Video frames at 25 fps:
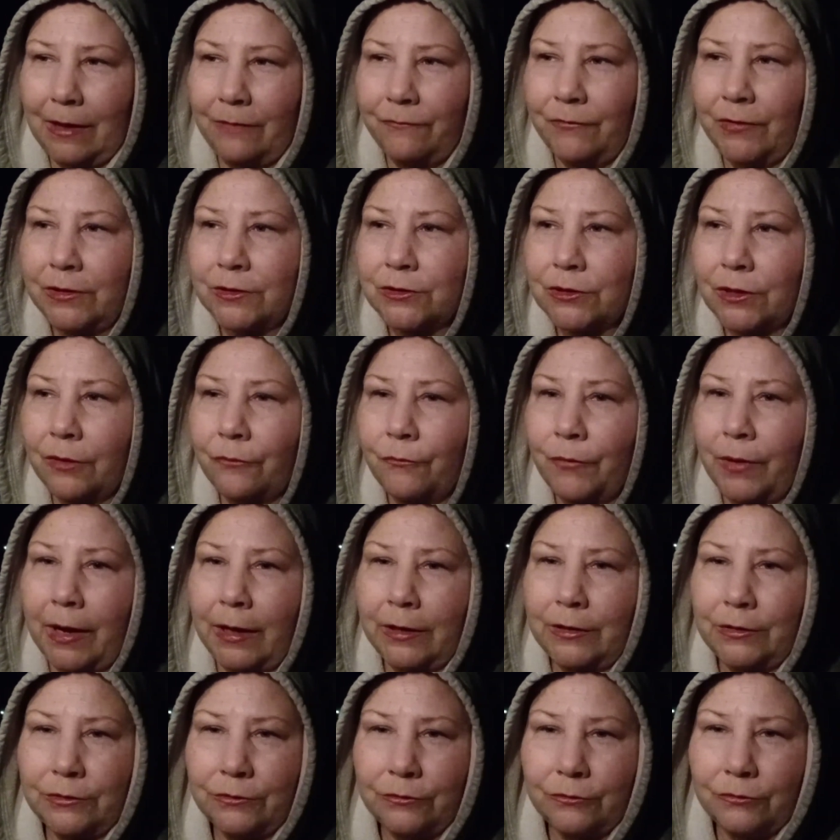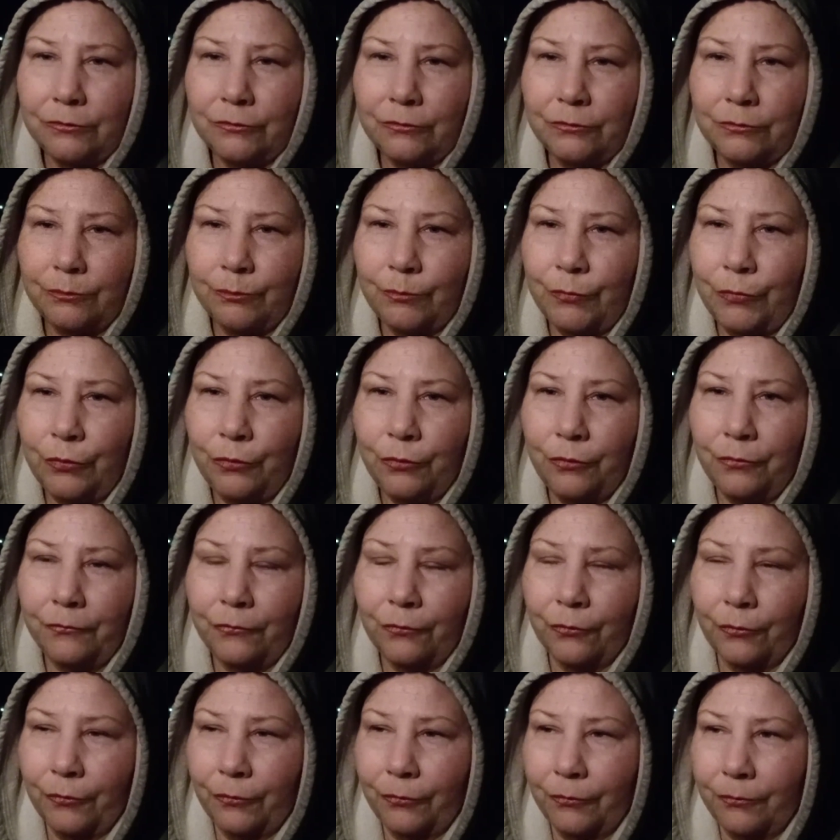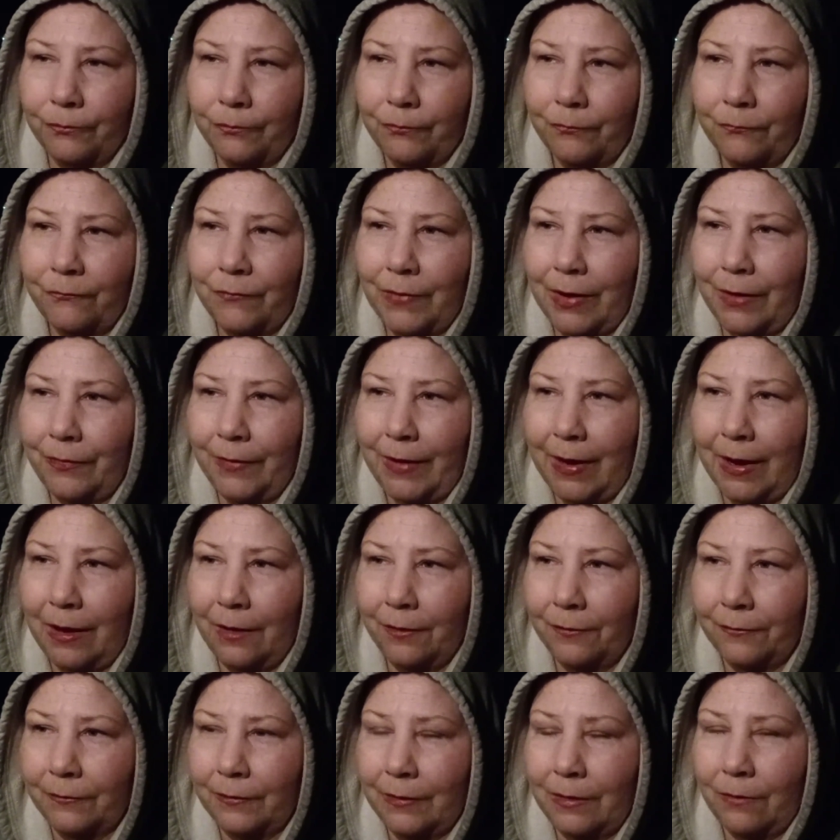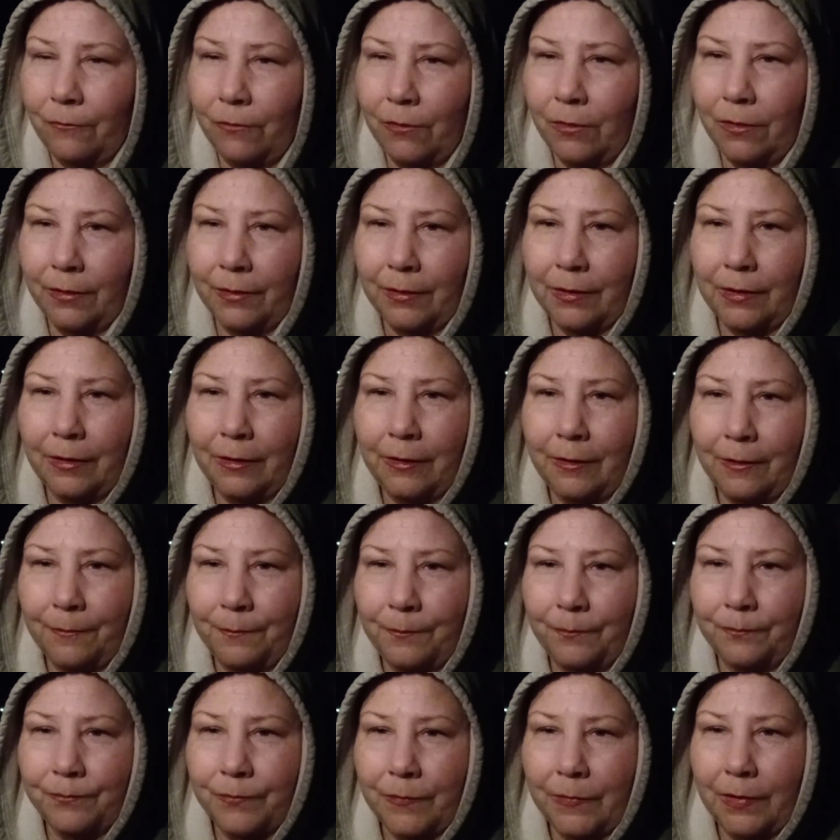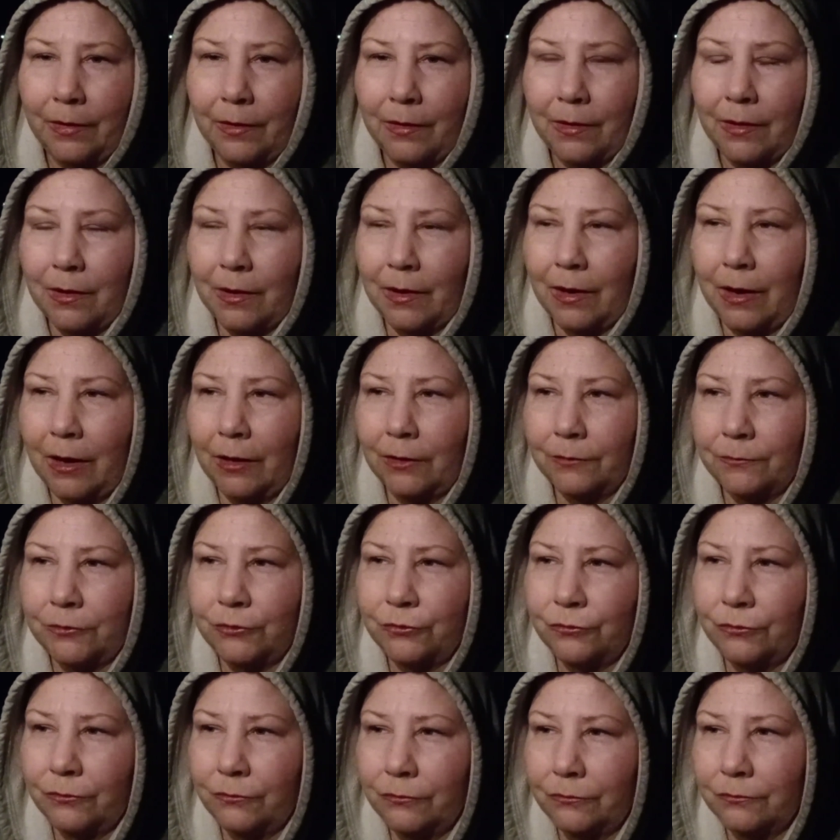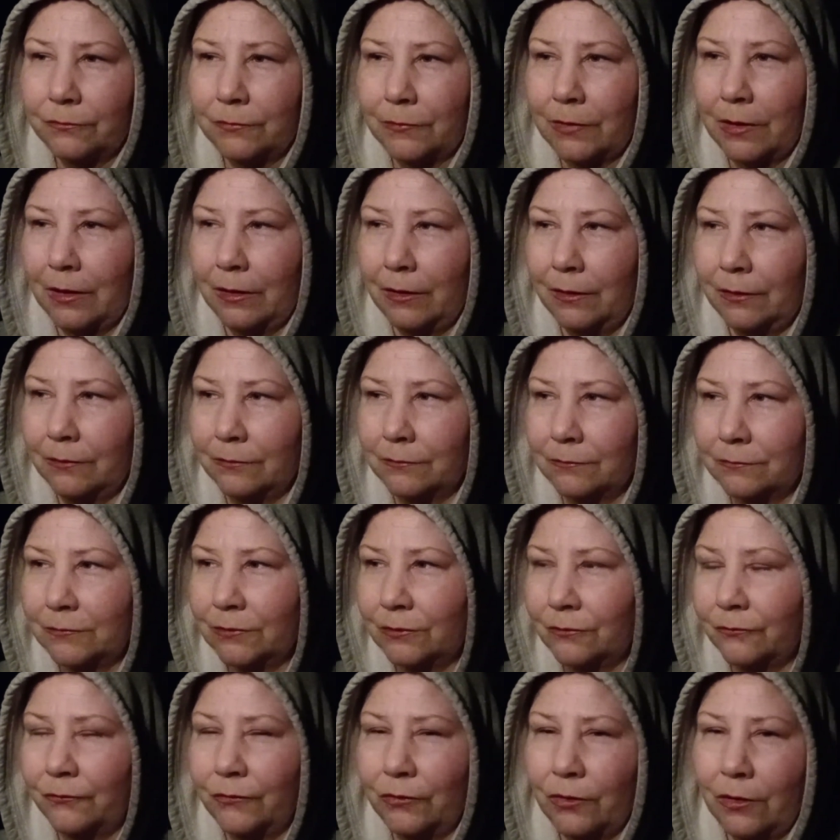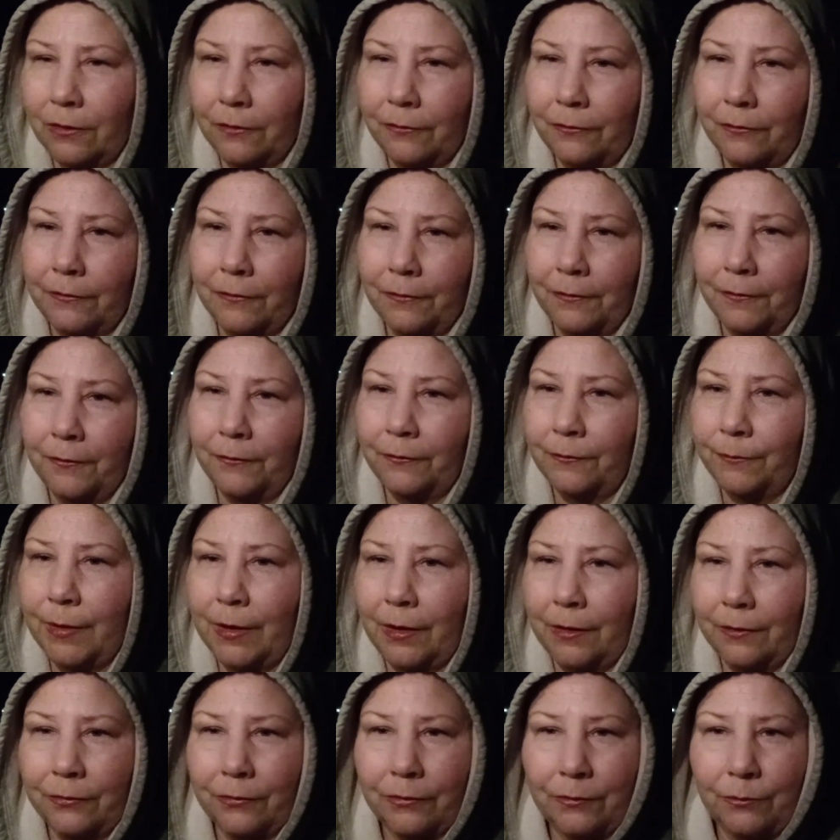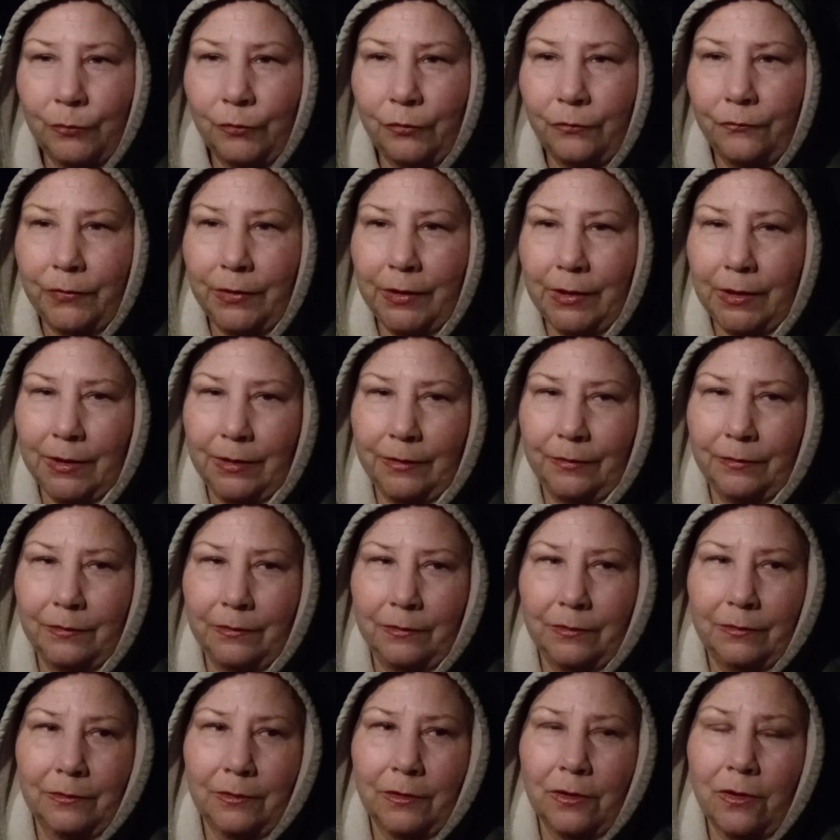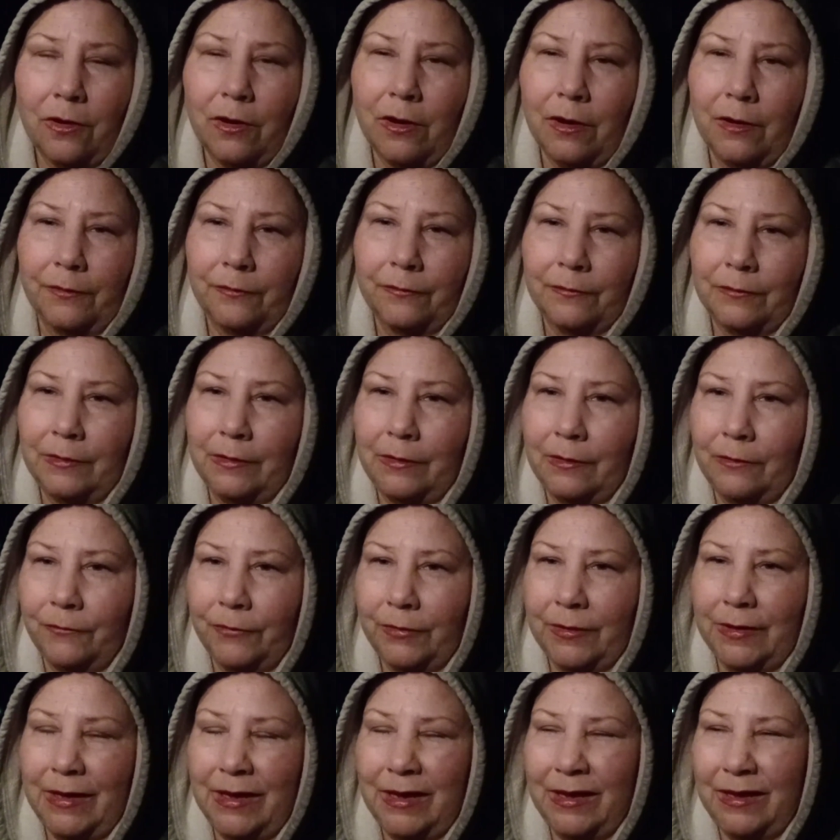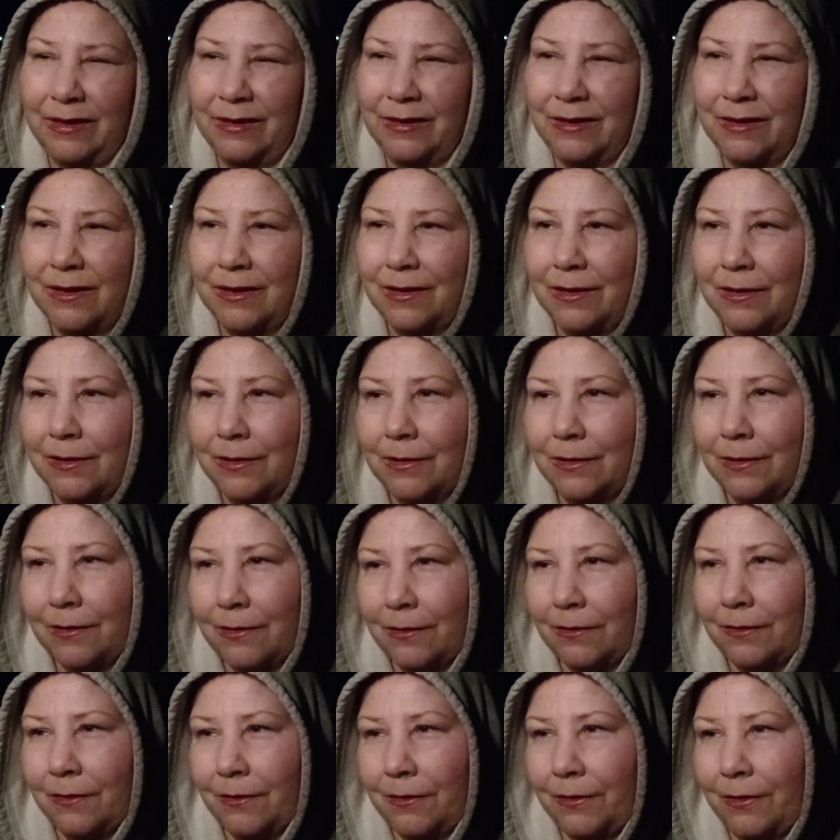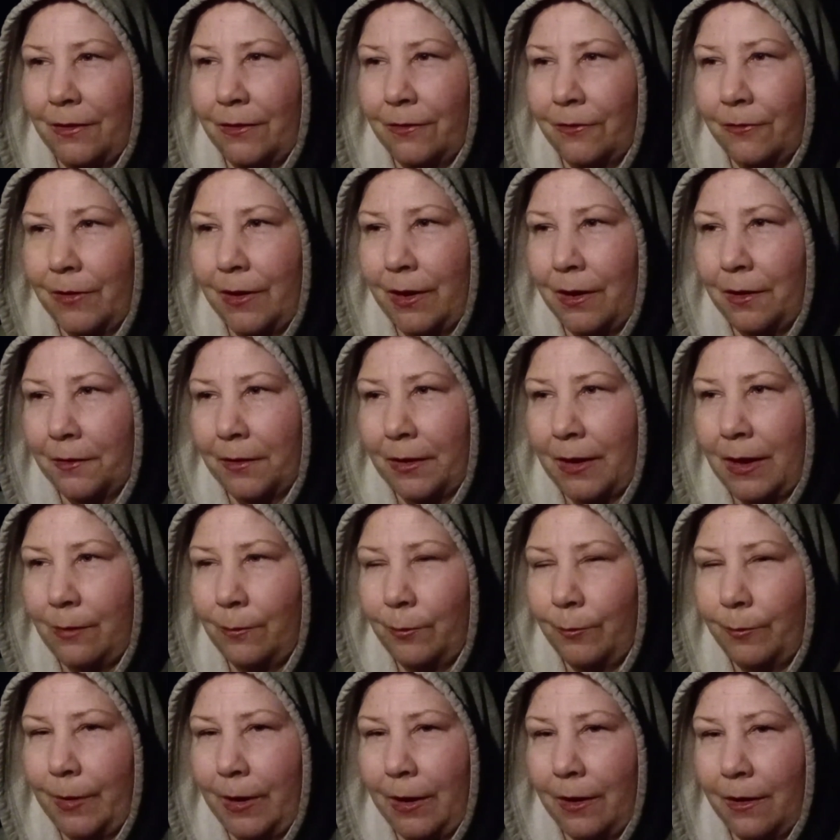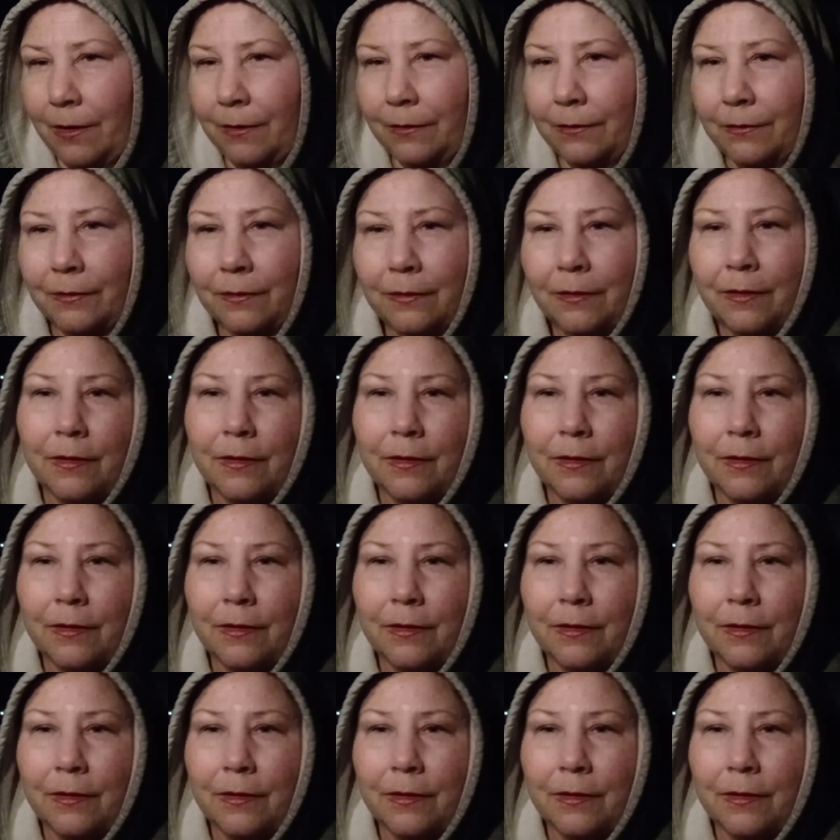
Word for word: eventually, when I do move or find the house that I want, um, I'll do a little vlog series about the moving and the cost and everything, and you know how it came about